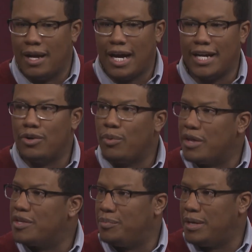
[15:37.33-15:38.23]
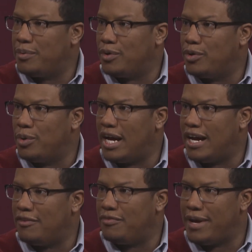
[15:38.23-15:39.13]
I know wealthy people who
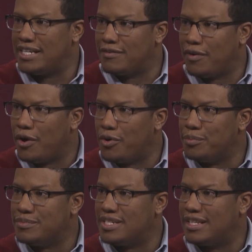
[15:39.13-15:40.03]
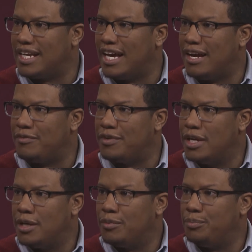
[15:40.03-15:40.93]
have massive homes and they have
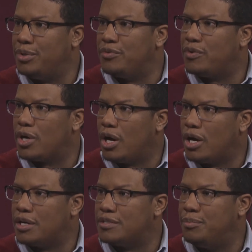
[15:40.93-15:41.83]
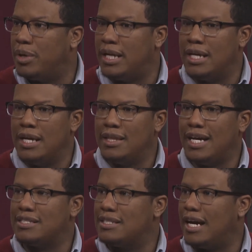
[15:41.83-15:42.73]
beautiful cars, but
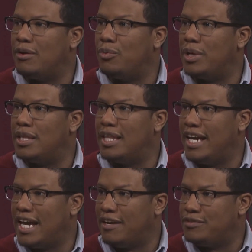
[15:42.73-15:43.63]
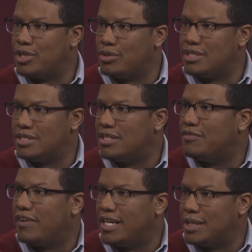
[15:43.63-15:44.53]
that's not what they have chosen to
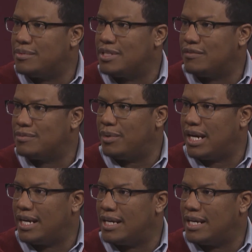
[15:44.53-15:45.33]
define themselves by.